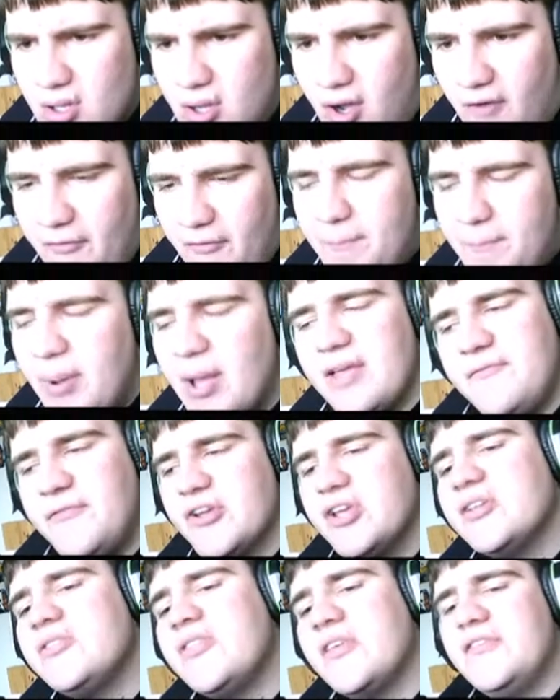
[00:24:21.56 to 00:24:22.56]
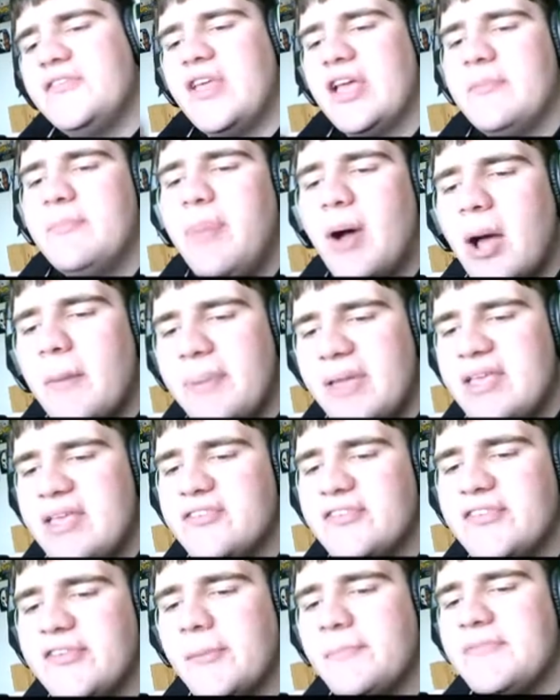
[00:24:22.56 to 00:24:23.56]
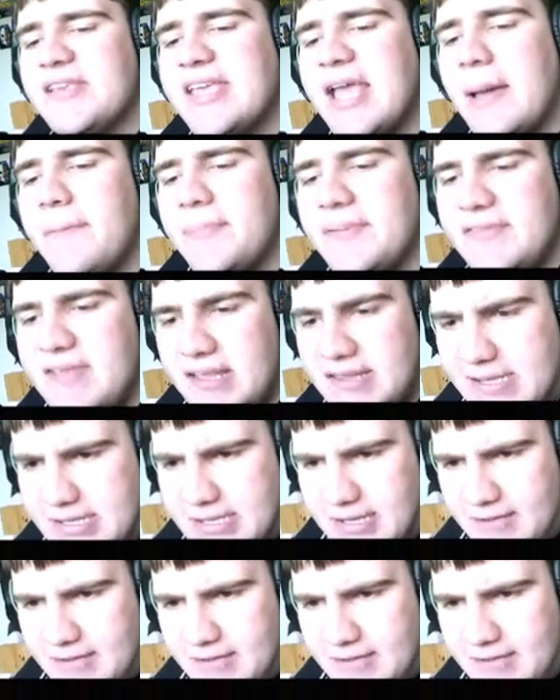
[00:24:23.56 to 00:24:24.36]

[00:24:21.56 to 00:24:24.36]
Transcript: Oh, for, but for goodness sake, Bobby, stop decapitating